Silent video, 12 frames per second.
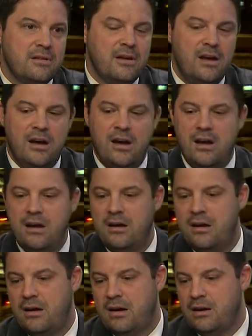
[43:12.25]

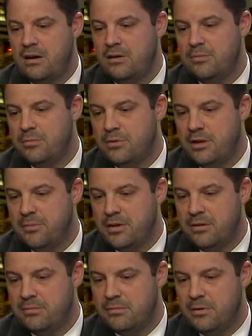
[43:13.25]
Uh, I don't know. Let
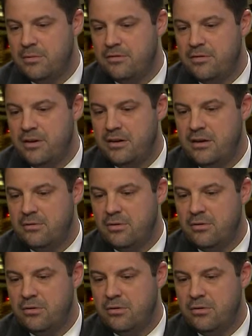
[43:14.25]
me let me find out real quick.